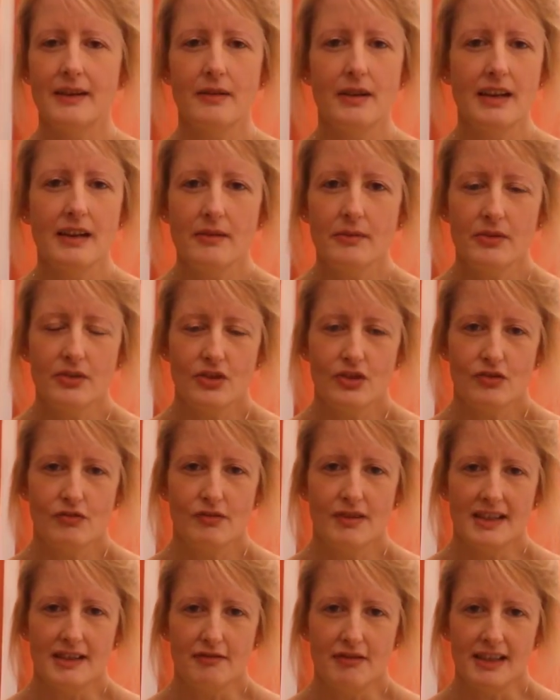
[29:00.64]
it was just
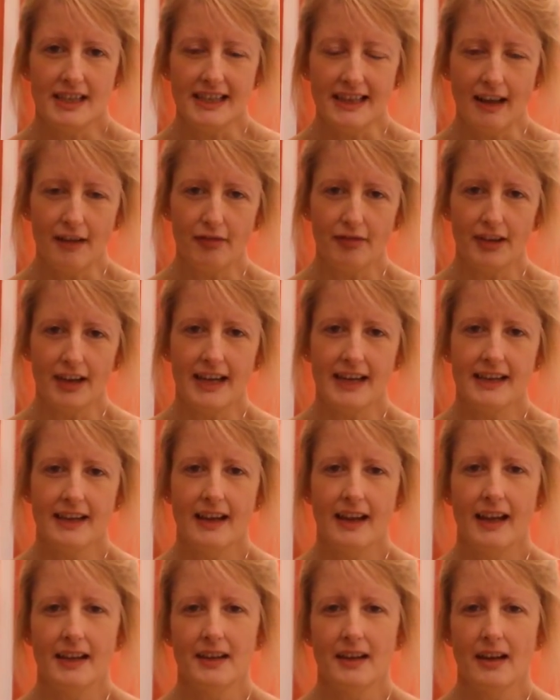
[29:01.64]
really, really
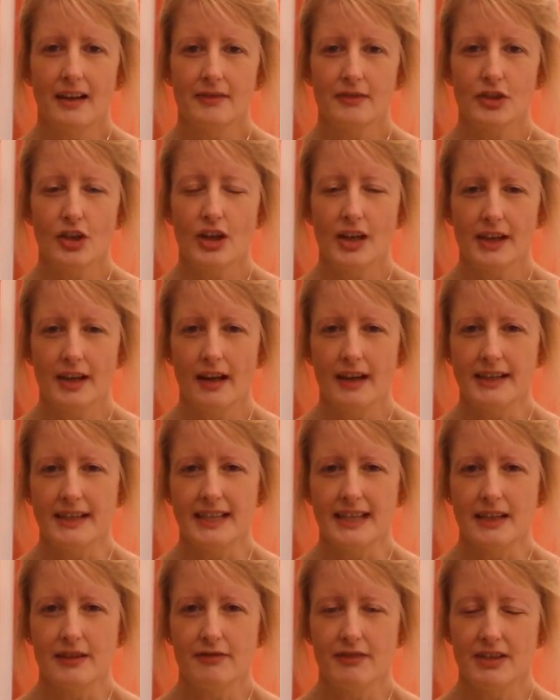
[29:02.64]
lovely. And I've got an
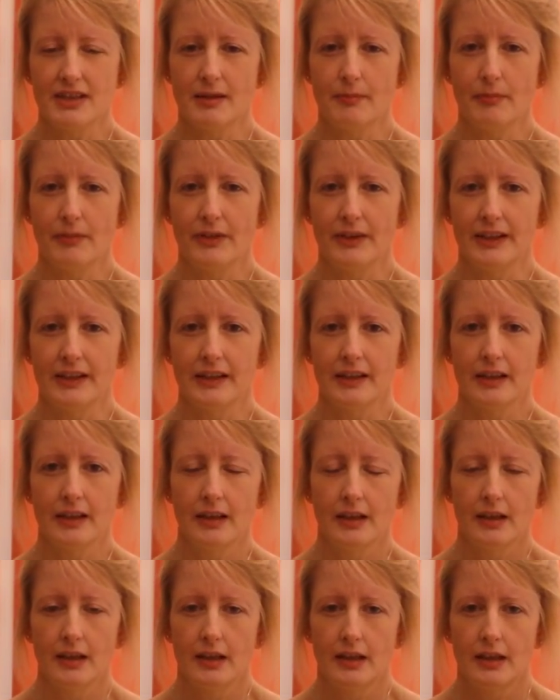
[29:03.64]
idea for something
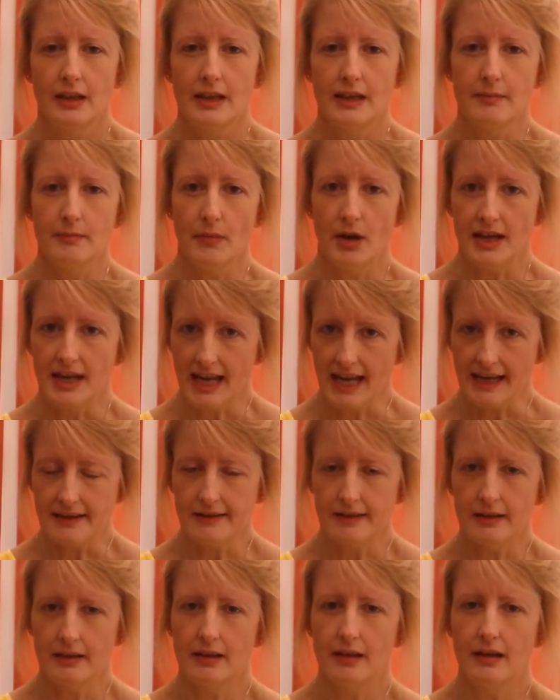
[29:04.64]
in my
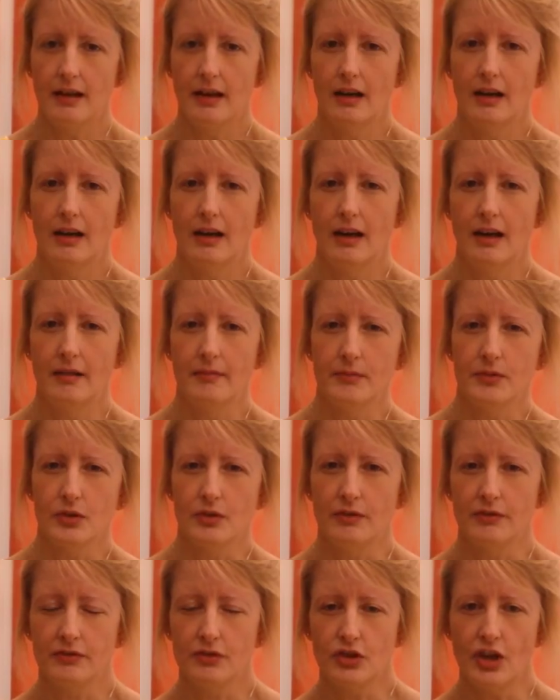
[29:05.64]
head that I'm
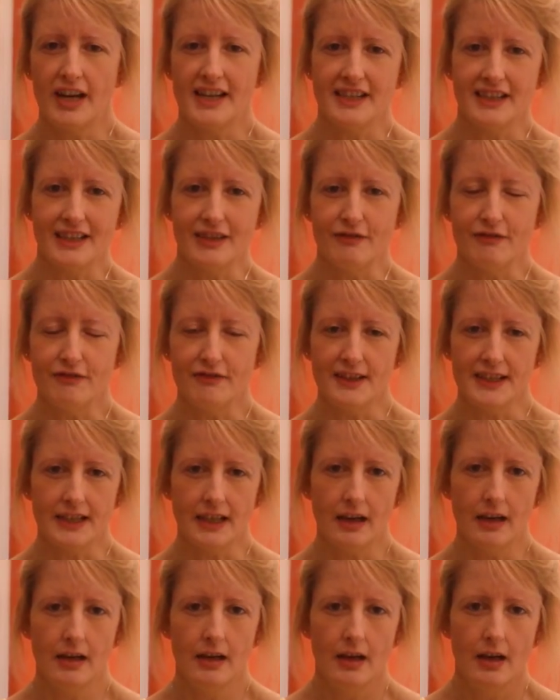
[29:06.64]
sort of trying to
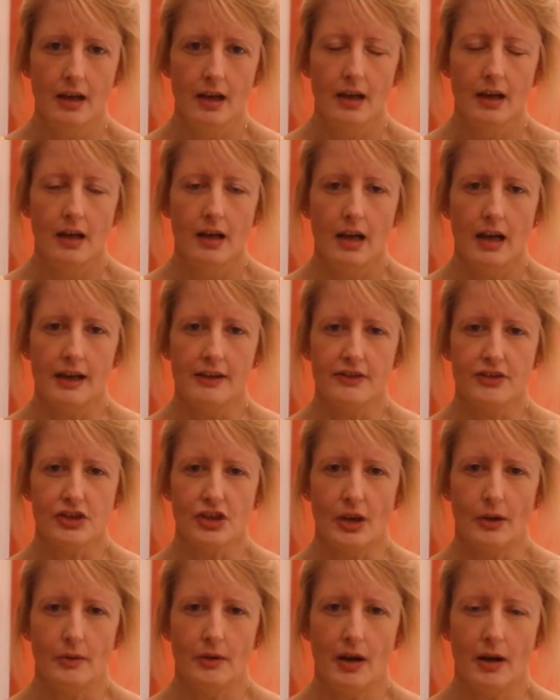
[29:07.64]
configure, and
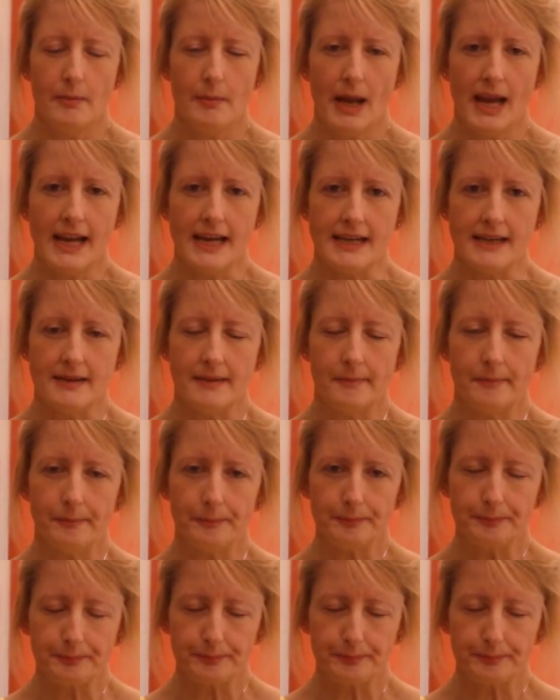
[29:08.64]
so I may